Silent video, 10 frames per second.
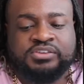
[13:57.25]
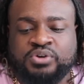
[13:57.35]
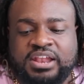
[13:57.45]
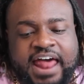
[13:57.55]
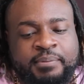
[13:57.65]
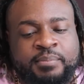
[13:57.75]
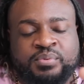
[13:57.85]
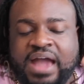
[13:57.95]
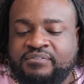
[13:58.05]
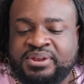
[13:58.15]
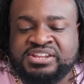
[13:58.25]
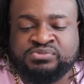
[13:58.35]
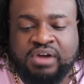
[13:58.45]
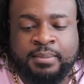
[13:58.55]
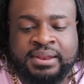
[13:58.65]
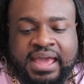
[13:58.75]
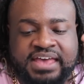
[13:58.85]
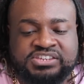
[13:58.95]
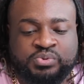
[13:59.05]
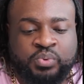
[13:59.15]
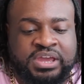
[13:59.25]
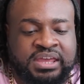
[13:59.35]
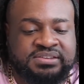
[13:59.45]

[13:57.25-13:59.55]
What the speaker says: So a lot of people have been describing it as sweet